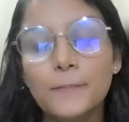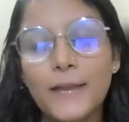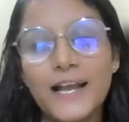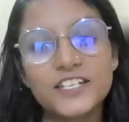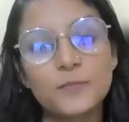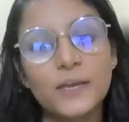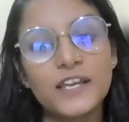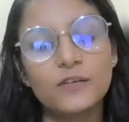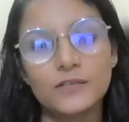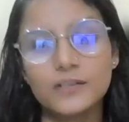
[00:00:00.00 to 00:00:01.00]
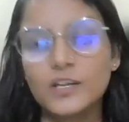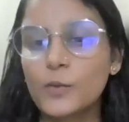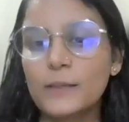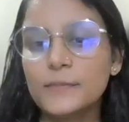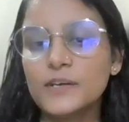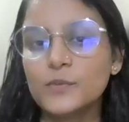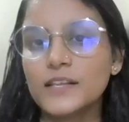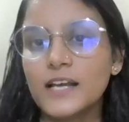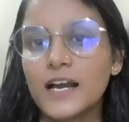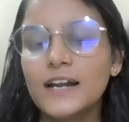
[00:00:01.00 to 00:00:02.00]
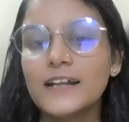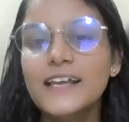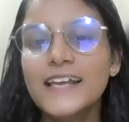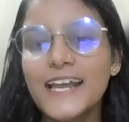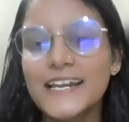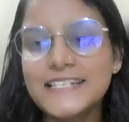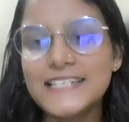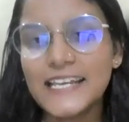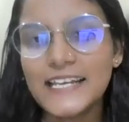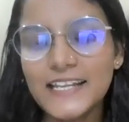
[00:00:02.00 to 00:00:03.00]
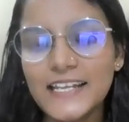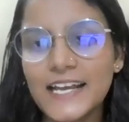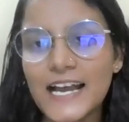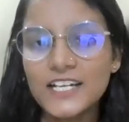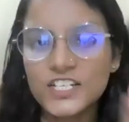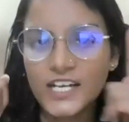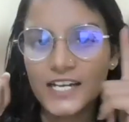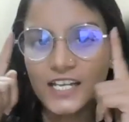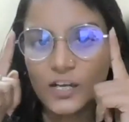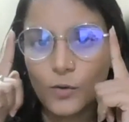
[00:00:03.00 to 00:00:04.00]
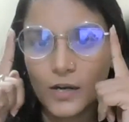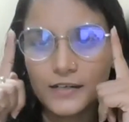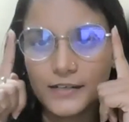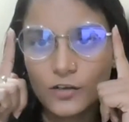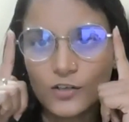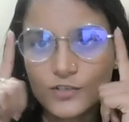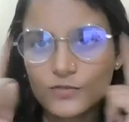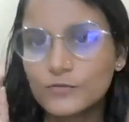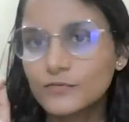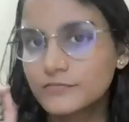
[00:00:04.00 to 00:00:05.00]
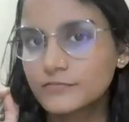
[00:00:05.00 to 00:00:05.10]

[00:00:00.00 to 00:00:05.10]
matched my requirement with that. And second thing, I checked the quality also.